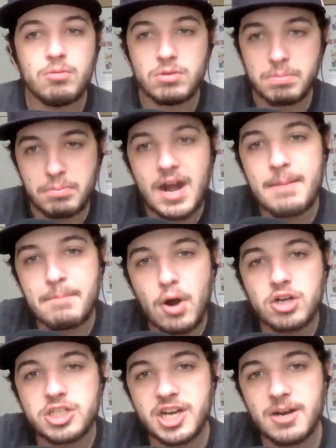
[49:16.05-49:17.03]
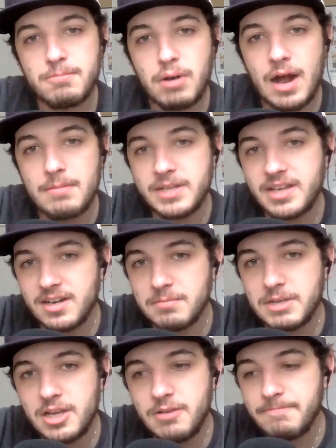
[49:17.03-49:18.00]
with Brad Marchand probably going to
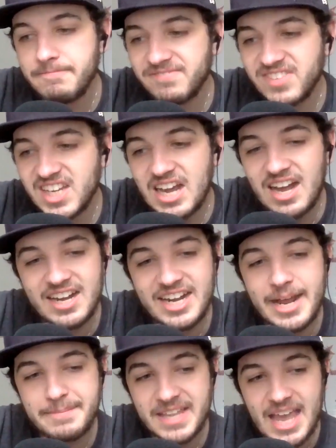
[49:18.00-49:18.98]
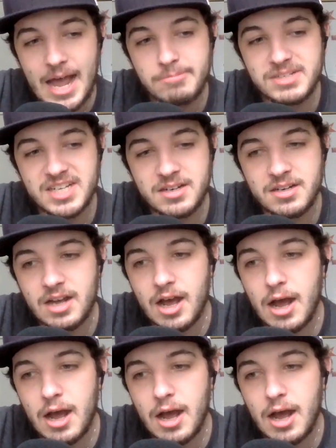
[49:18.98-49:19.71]
be uh, named the captain.